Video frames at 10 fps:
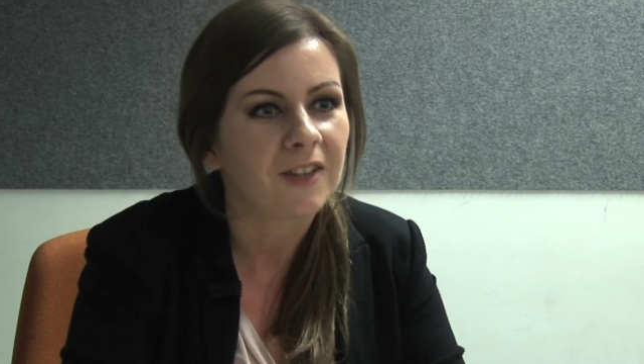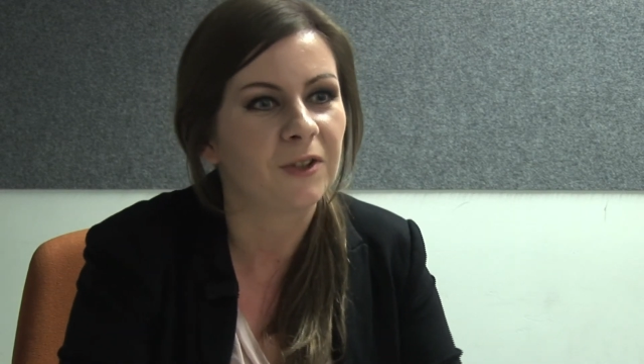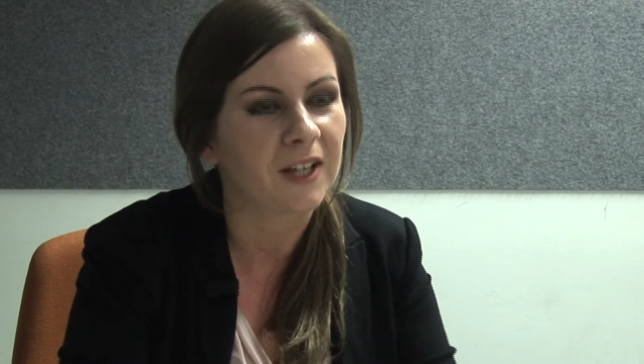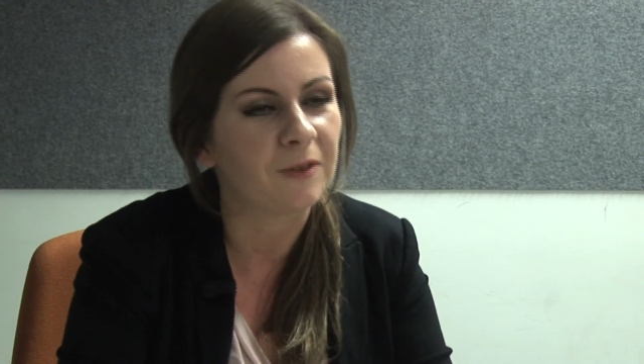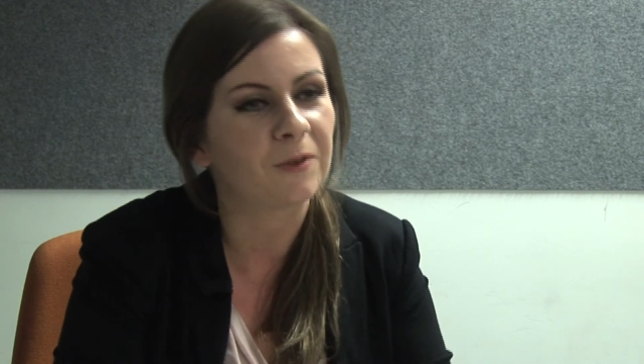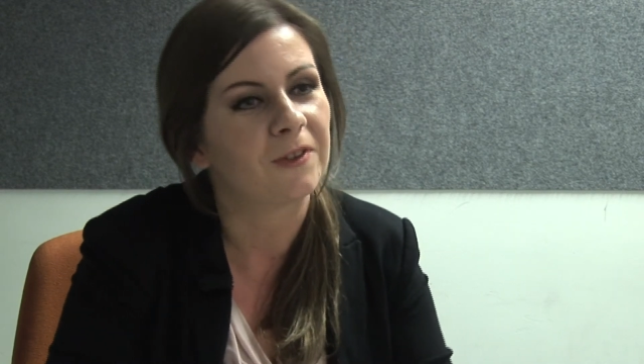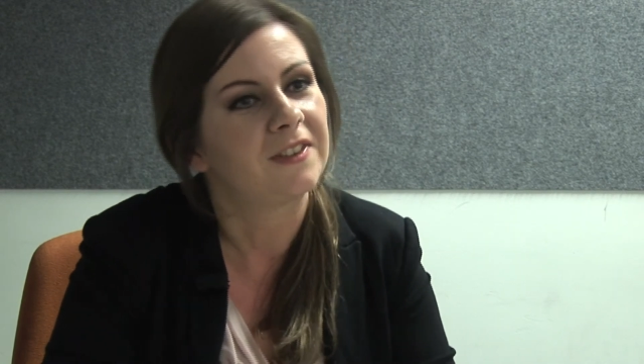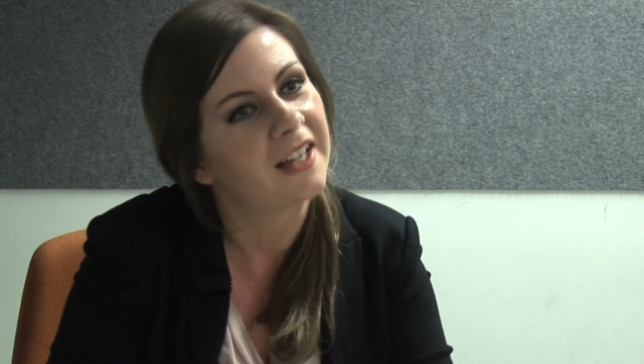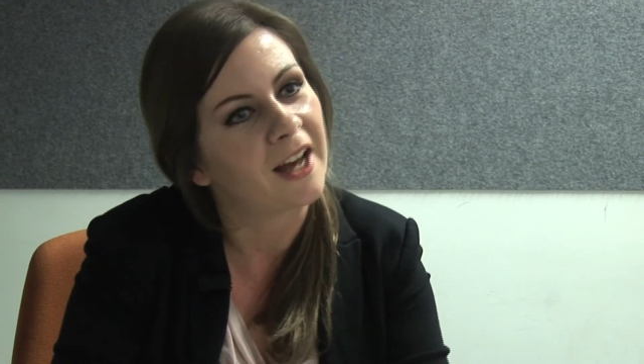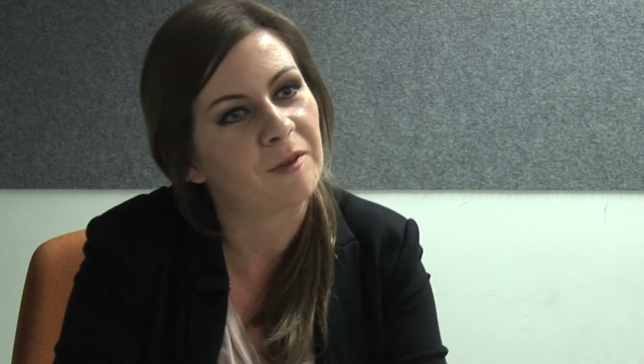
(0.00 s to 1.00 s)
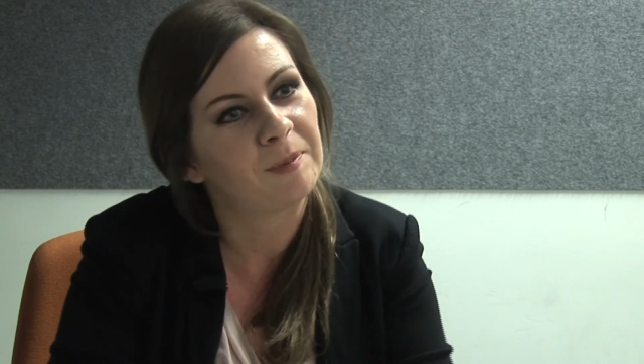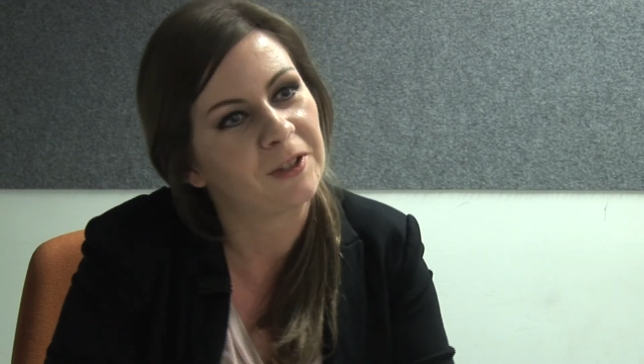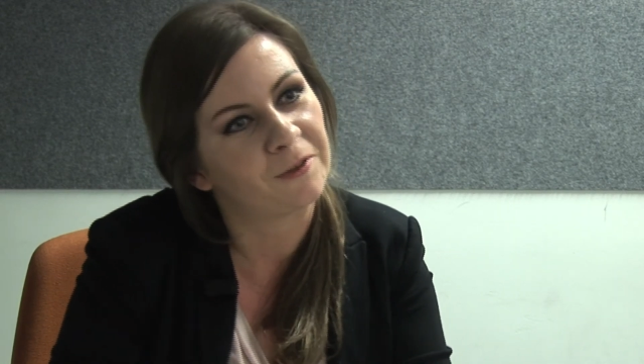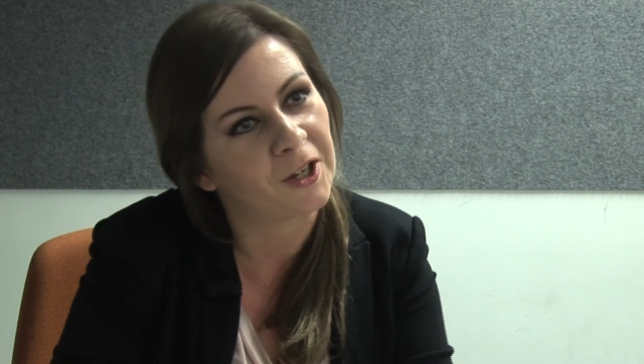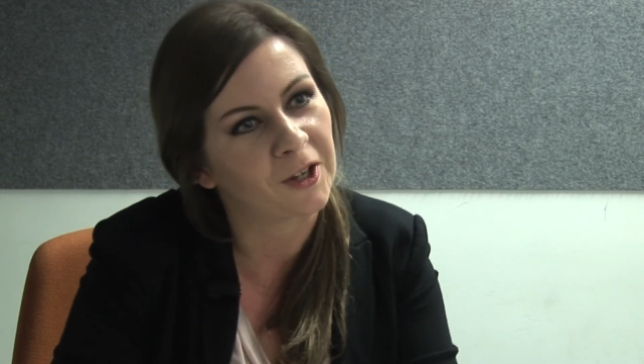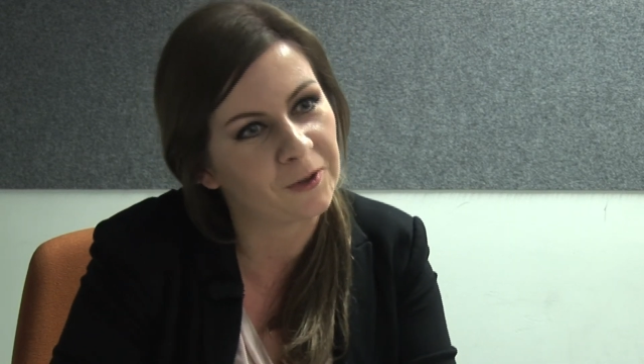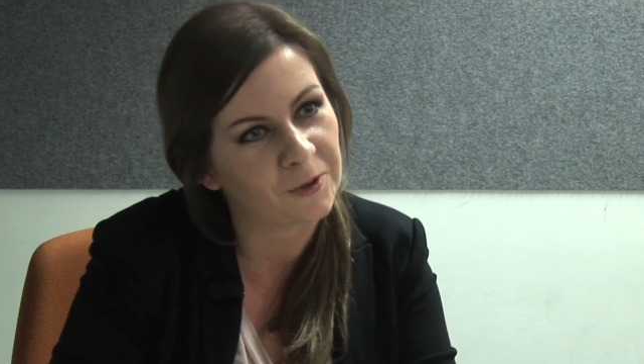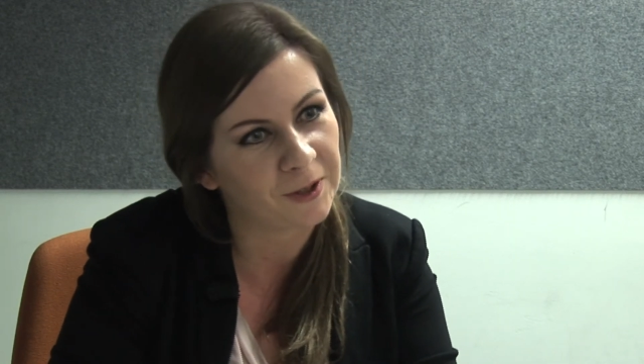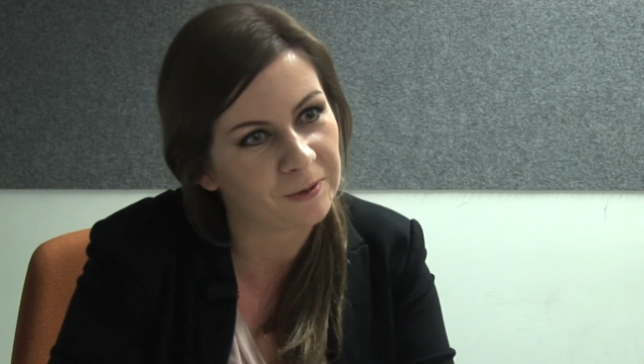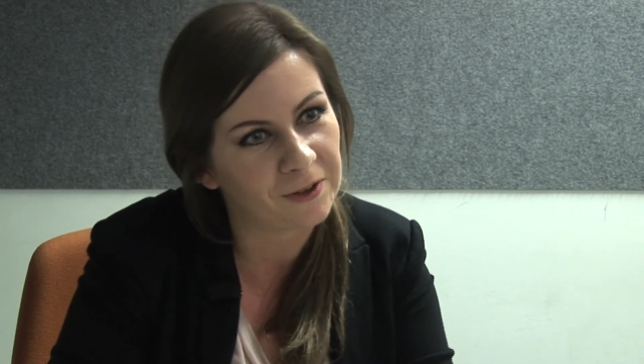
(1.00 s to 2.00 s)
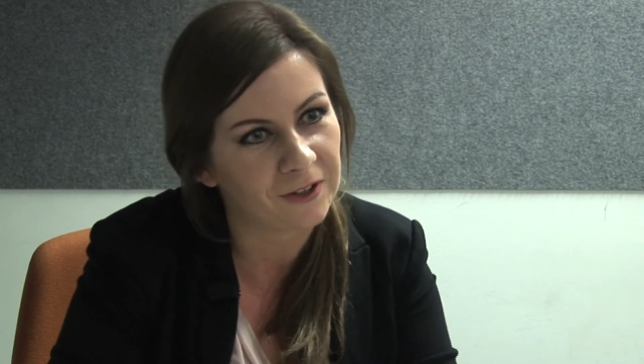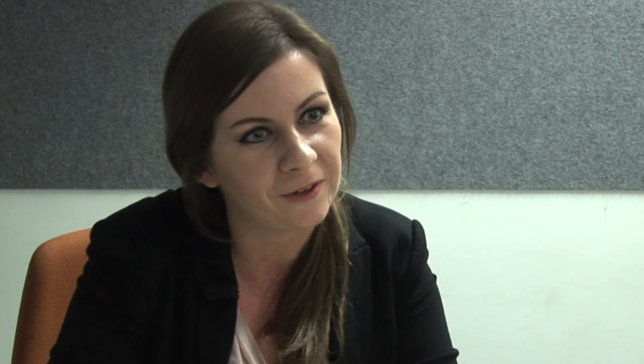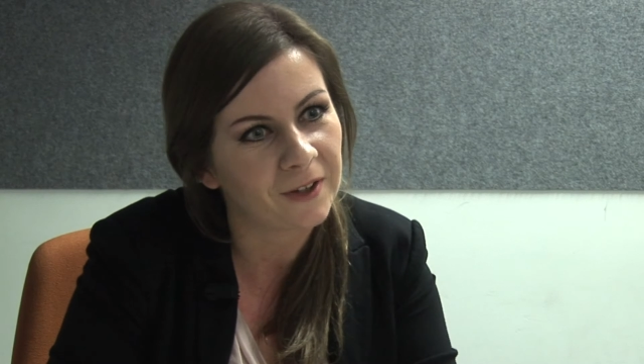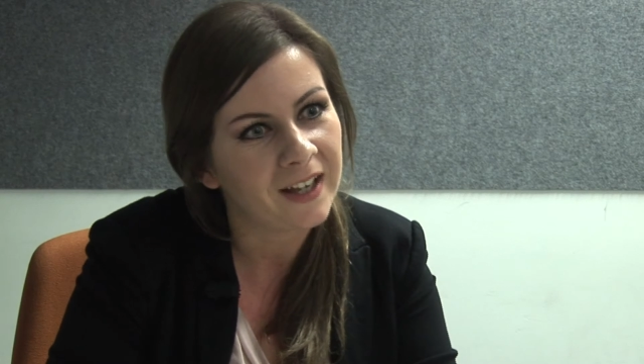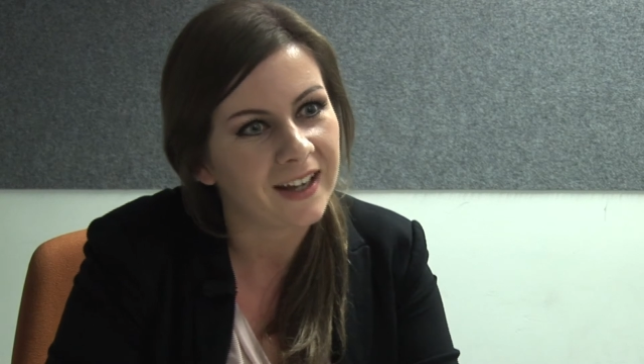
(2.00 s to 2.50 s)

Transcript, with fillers: you can also still have have a bit of your country with you,